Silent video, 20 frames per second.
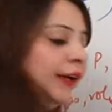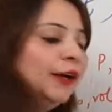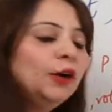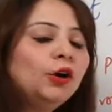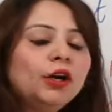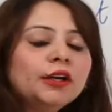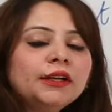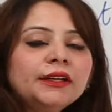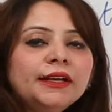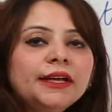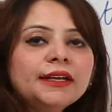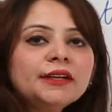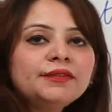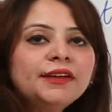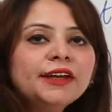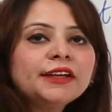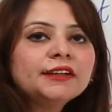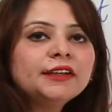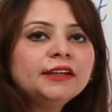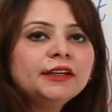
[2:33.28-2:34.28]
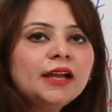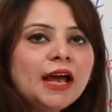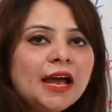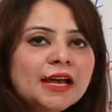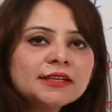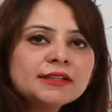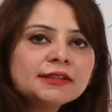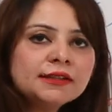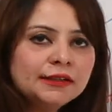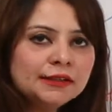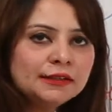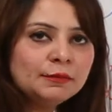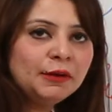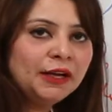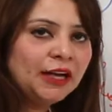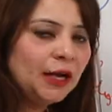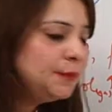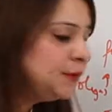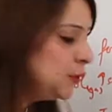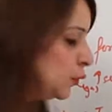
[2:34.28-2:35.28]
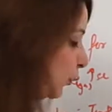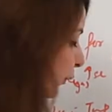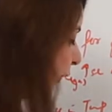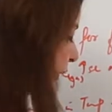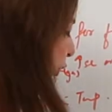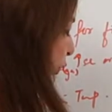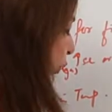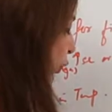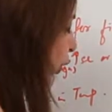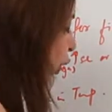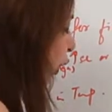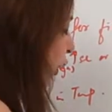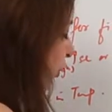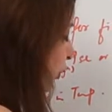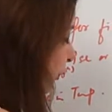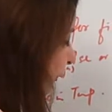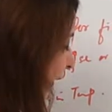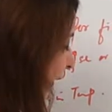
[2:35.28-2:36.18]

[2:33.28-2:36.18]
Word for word: got get affected as it becomes V2. So